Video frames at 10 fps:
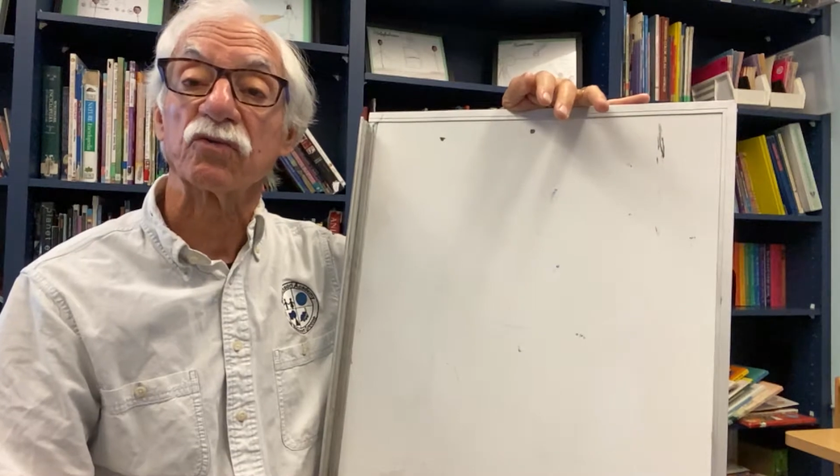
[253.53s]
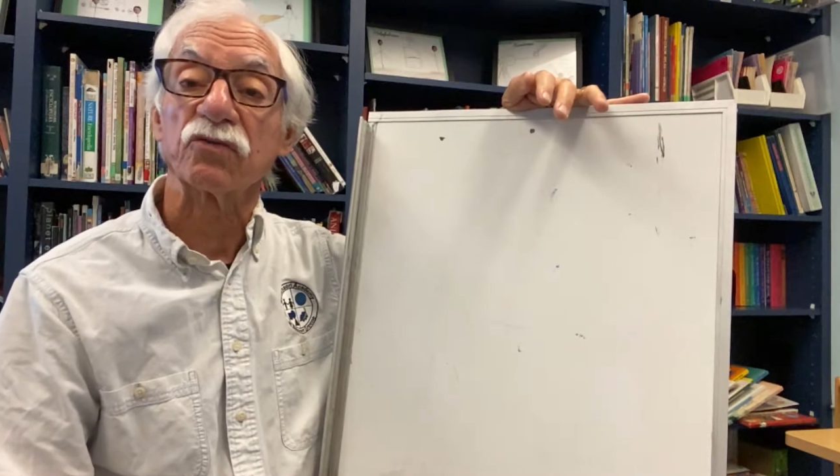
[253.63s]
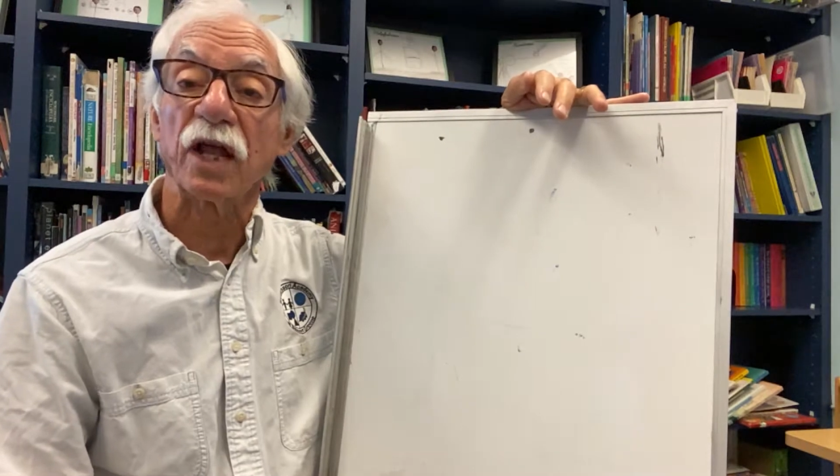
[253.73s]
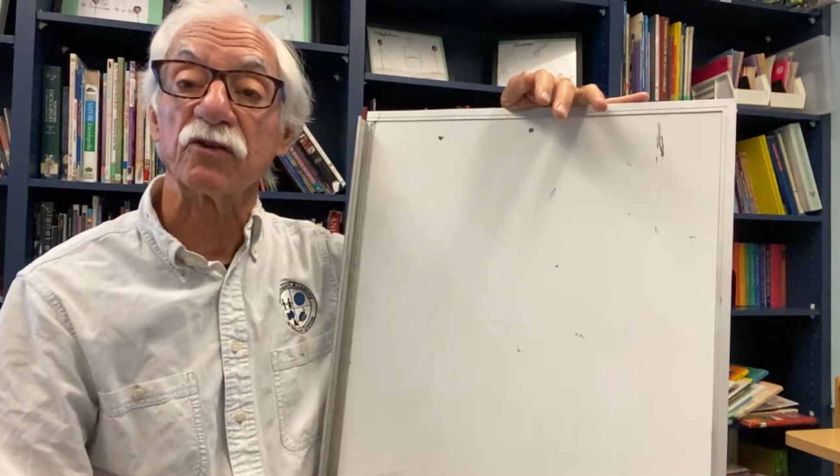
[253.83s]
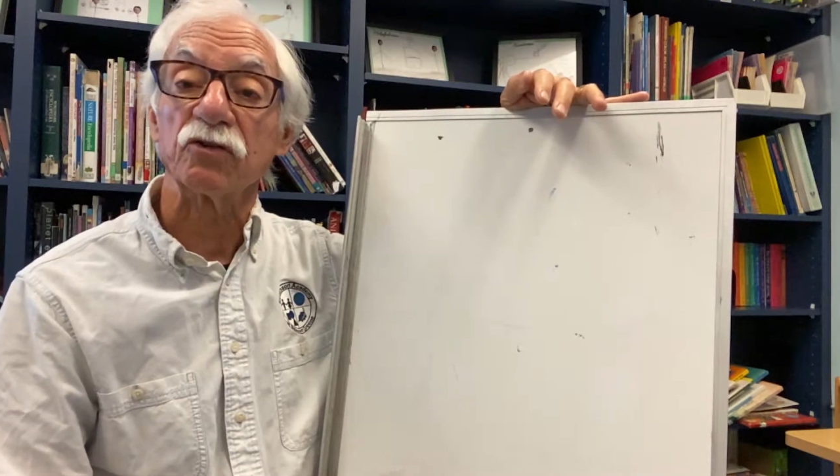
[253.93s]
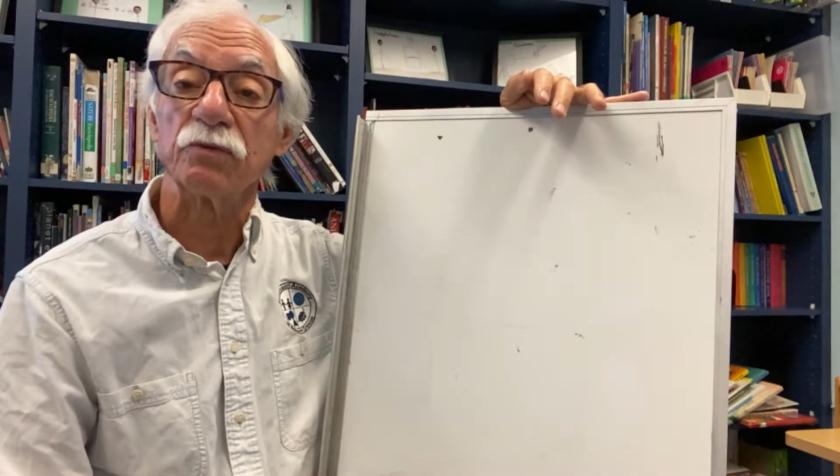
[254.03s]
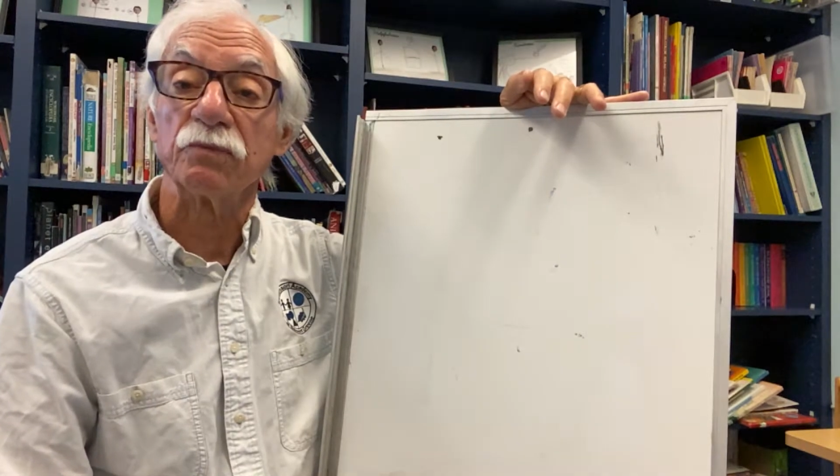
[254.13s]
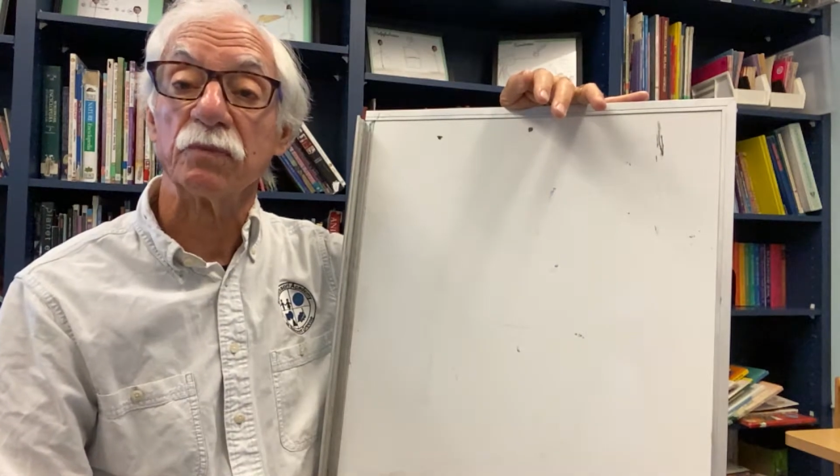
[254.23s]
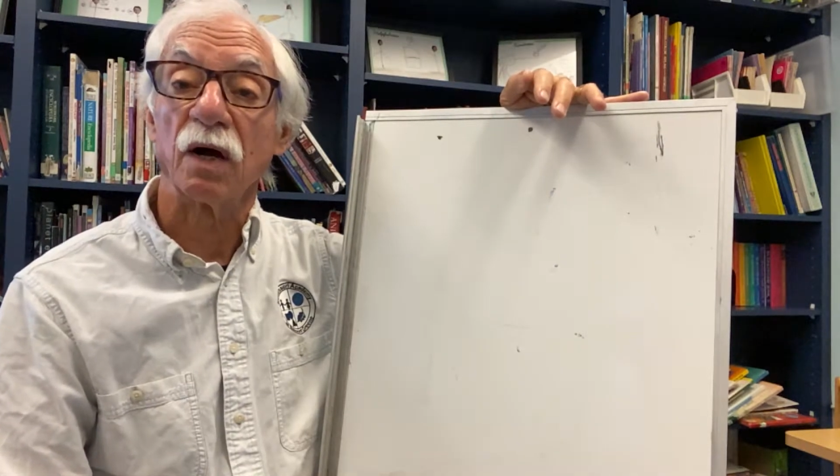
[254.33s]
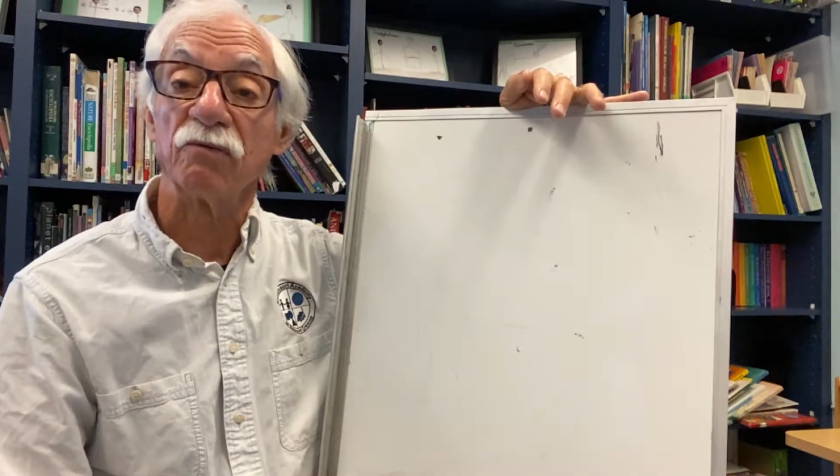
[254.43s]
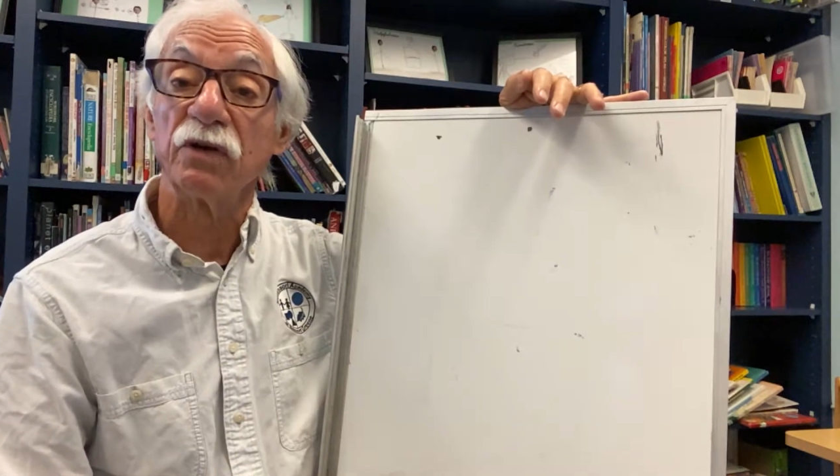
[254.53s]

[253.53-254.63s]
is the Statue of